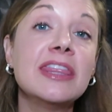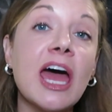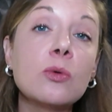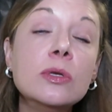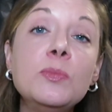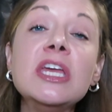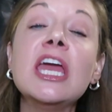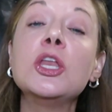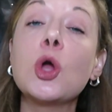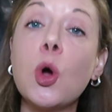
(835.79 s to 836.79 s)
That would
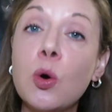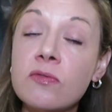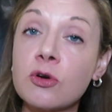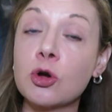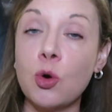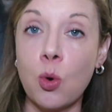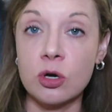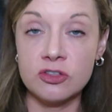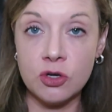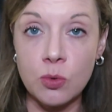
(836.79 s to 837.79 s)
be an over
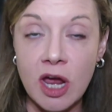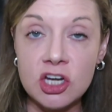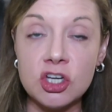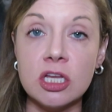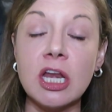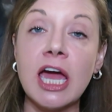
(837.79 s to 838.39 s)
course correction.